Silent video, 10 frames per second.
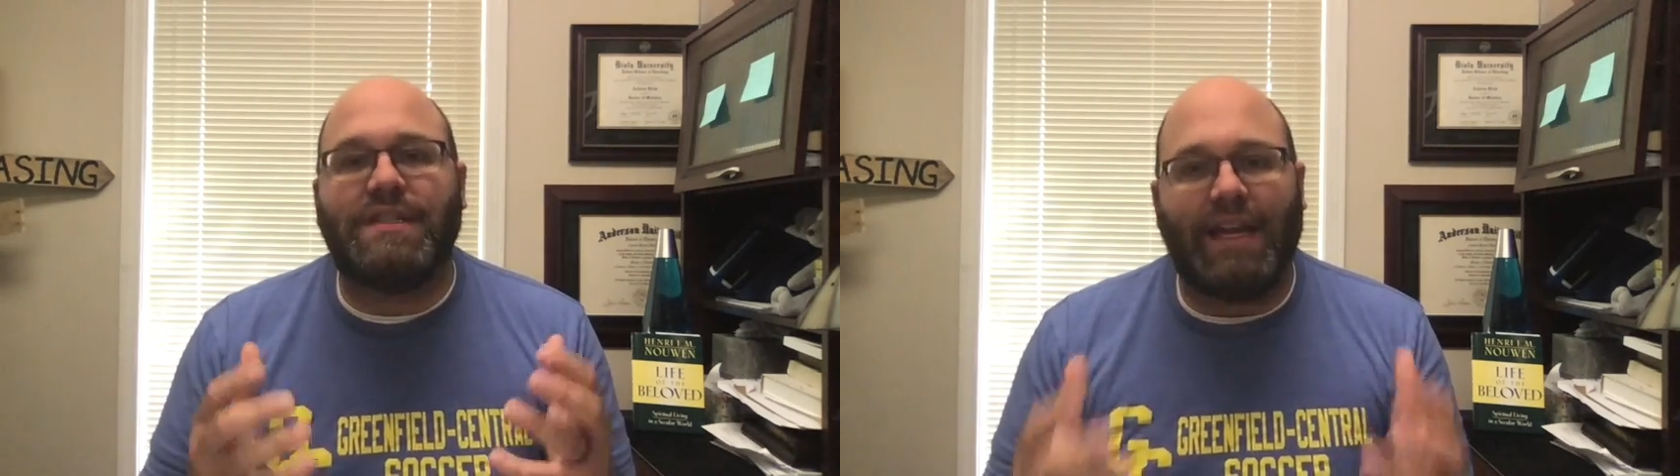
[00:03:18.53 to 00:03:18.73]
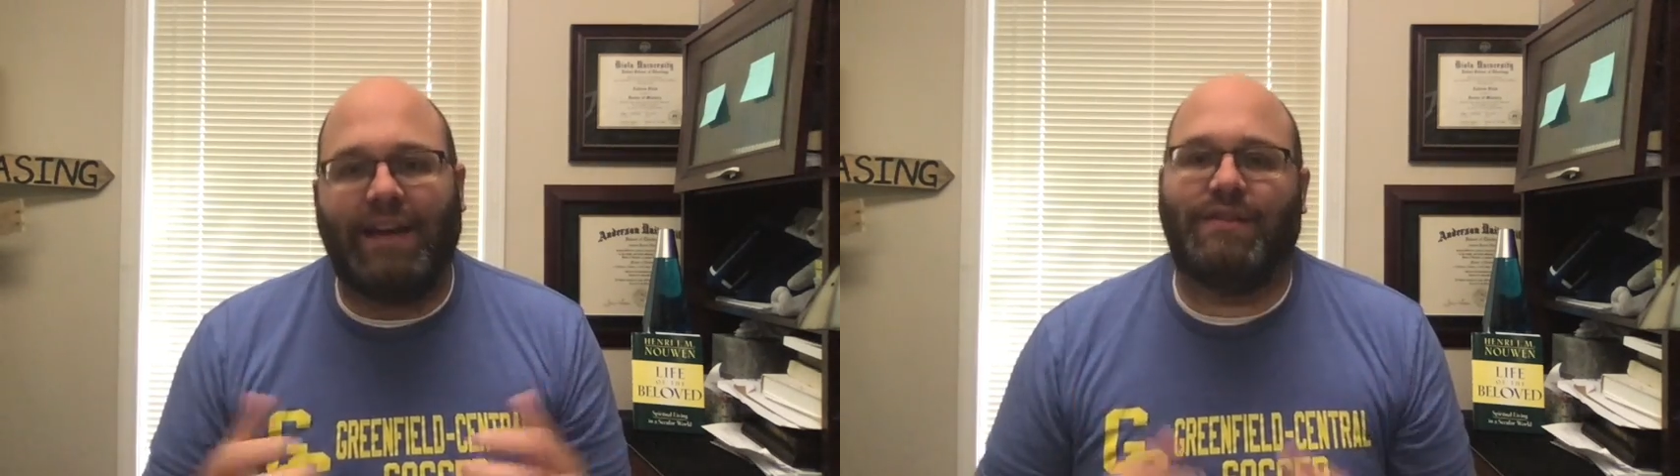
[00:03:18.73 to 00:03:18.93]

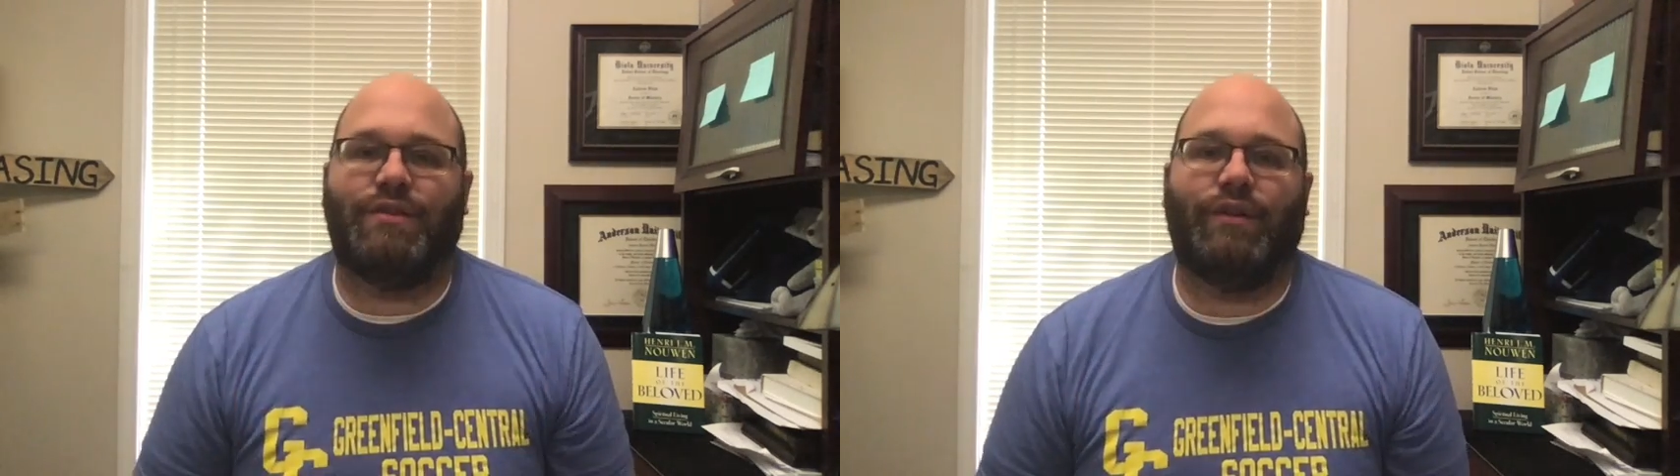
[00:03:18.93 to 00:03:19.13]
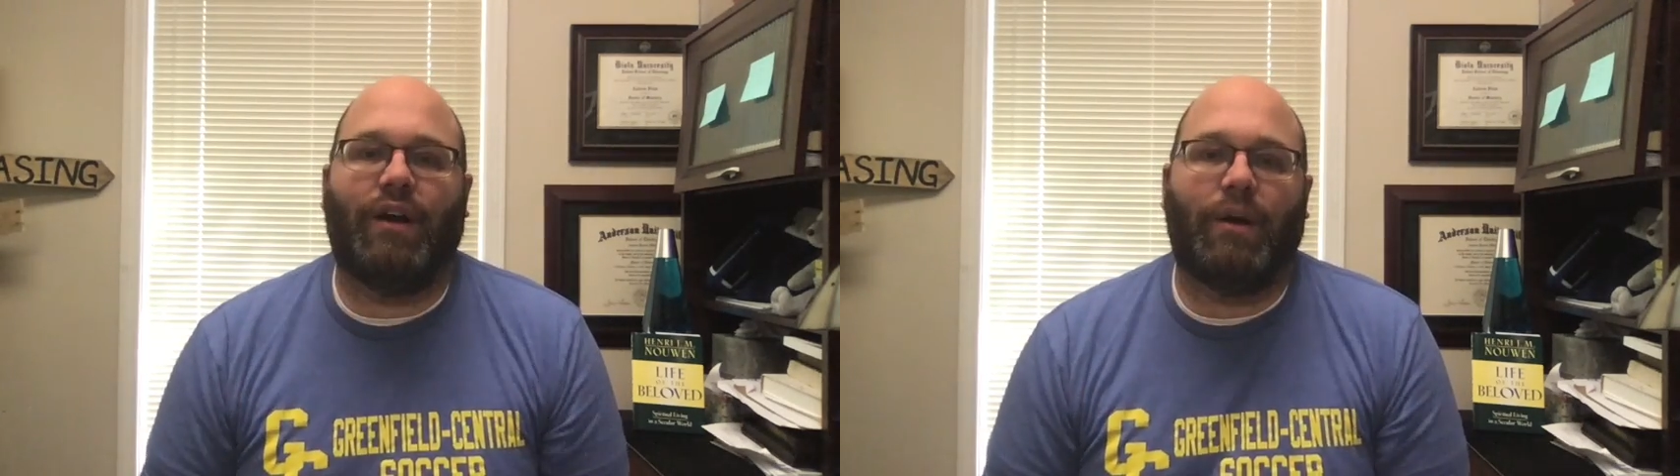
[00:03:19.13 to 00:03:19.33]
to
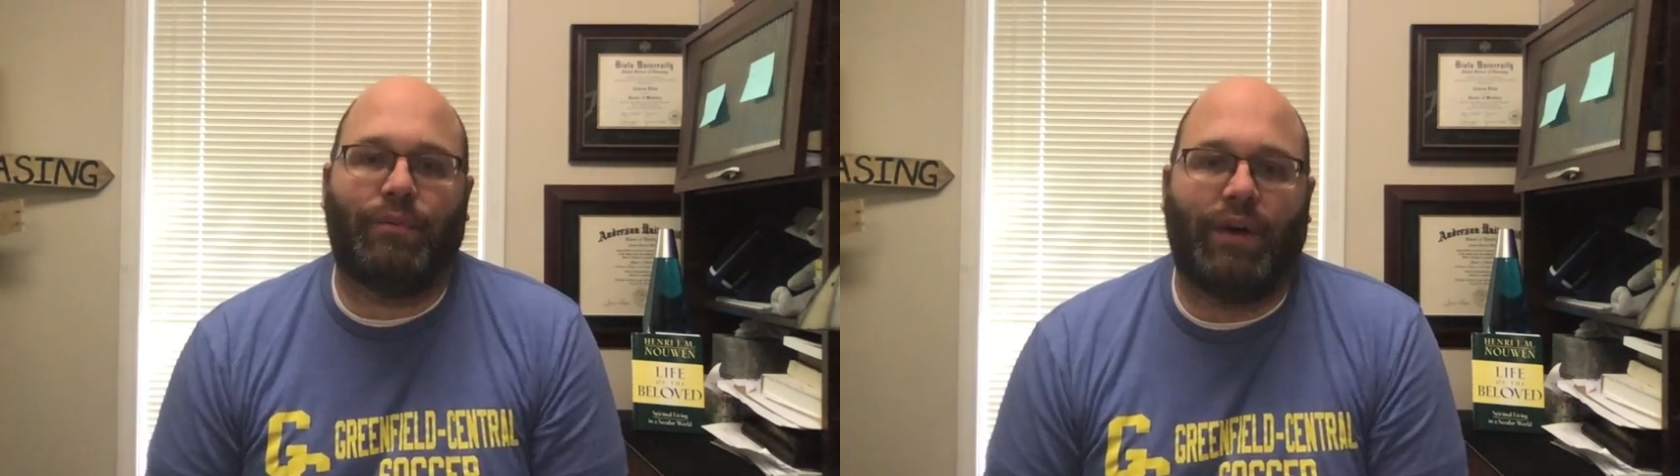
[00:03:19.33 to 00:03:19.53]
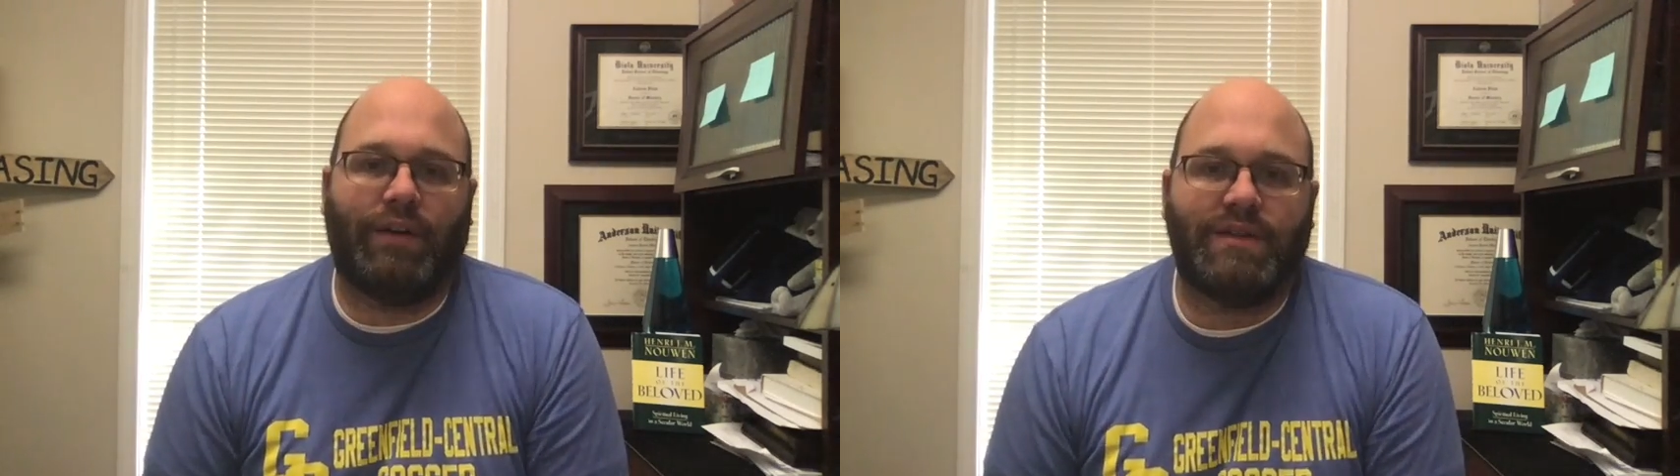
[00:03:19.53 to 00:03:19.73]
answer our
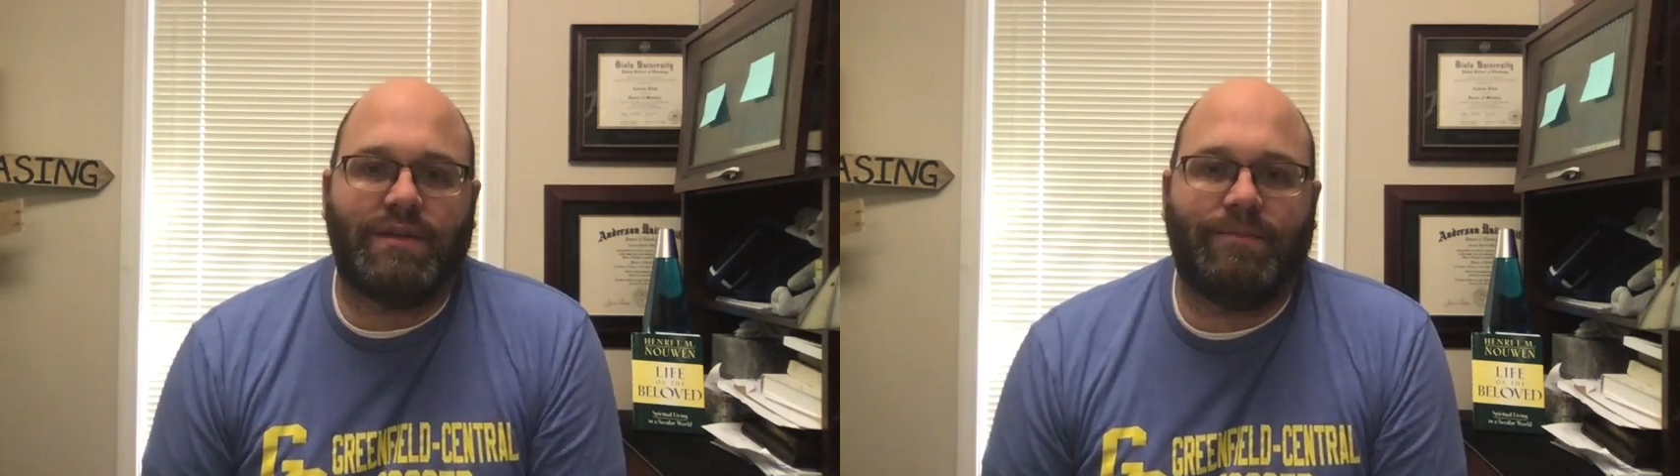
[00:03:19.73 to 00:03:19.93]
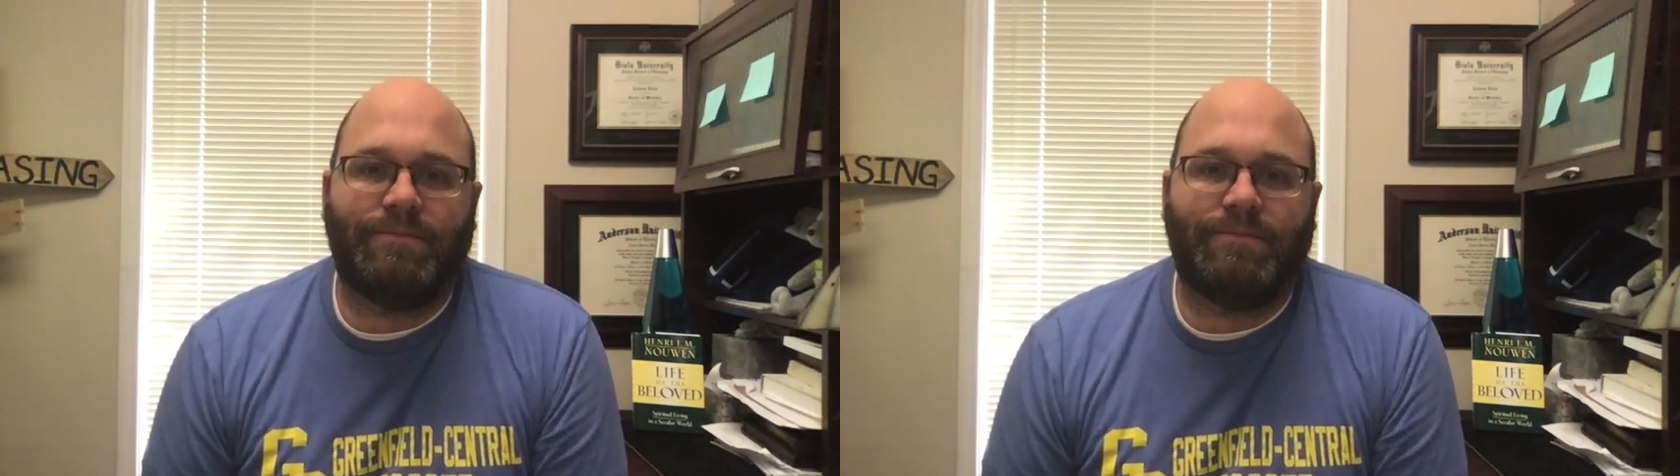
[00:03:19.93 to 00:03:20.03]
prayers.